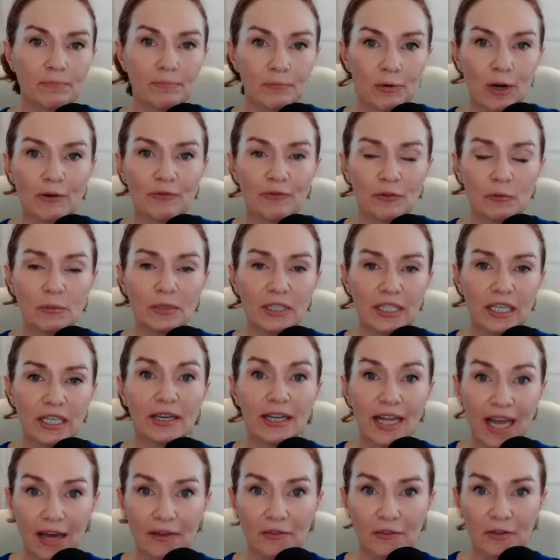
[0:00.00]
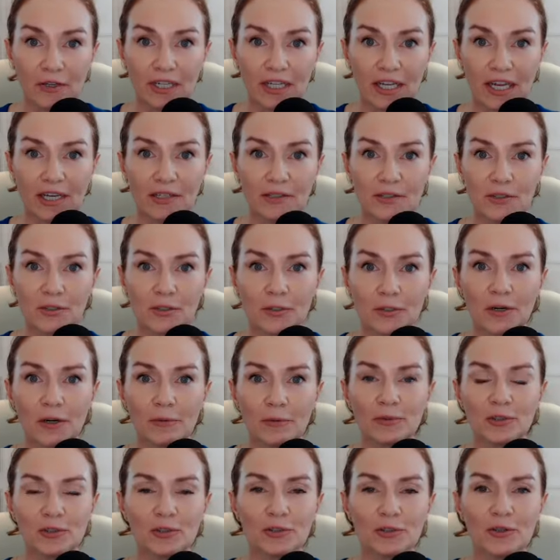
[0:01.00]
Preferably a Catholic counselor.
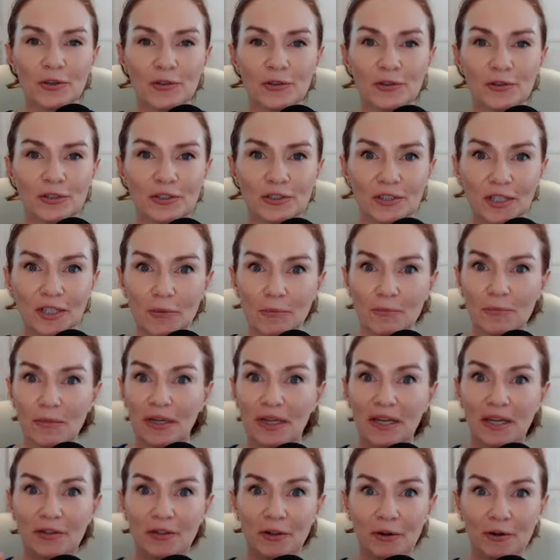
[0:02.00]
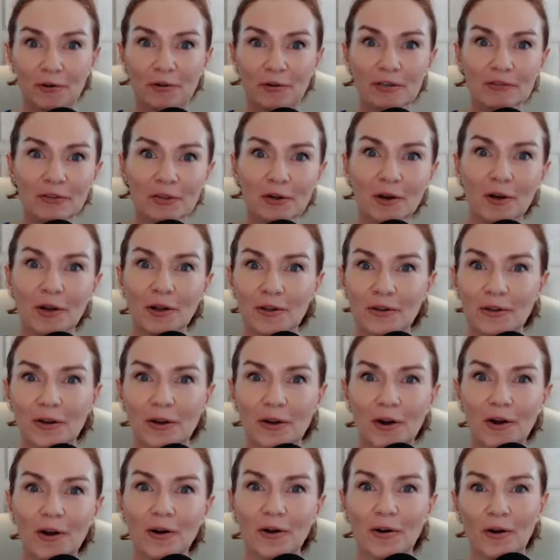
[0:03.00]
I'm sure that there's some that are even on
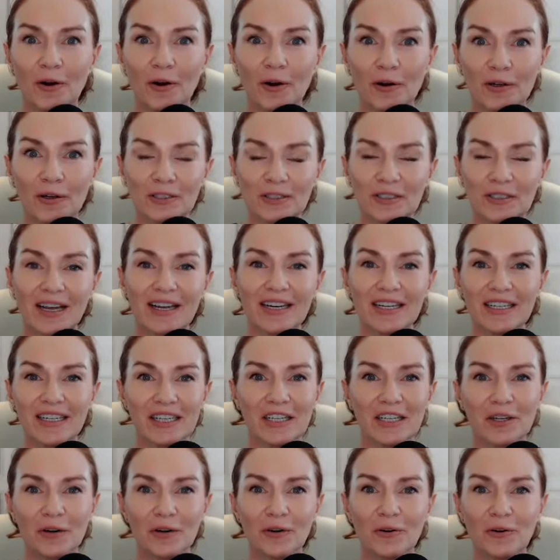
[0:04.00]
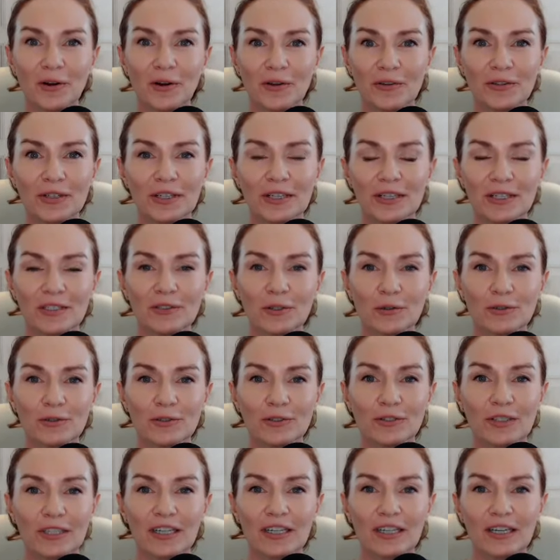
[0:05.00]
our site here on the
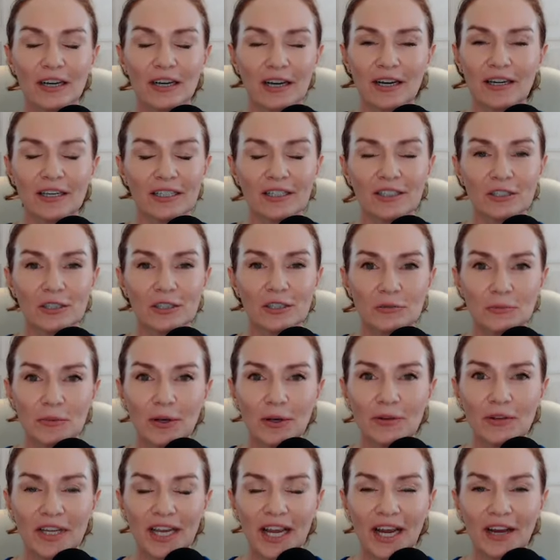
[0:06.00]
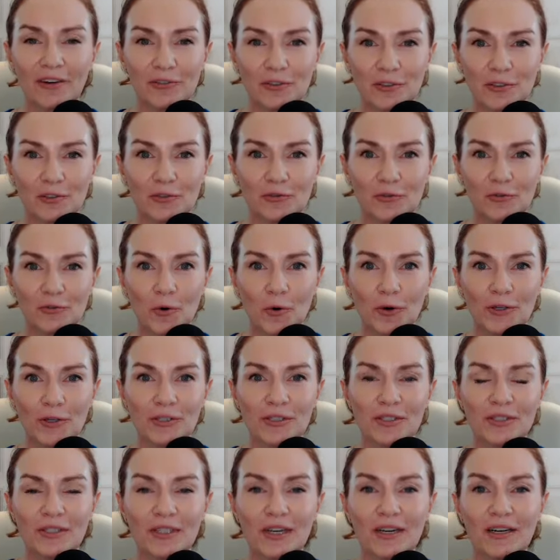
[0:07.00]
After
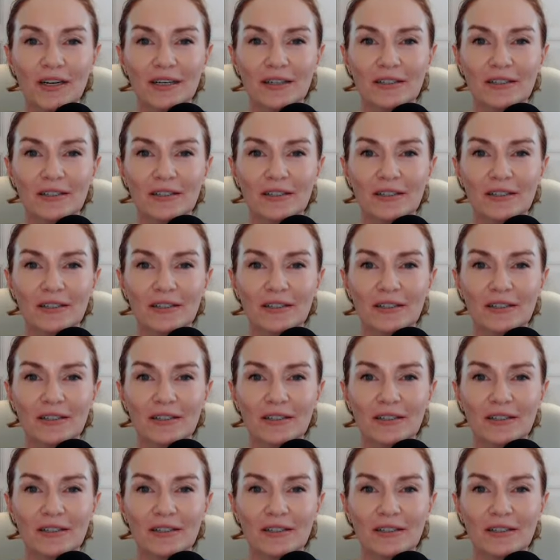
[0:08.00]
Divorce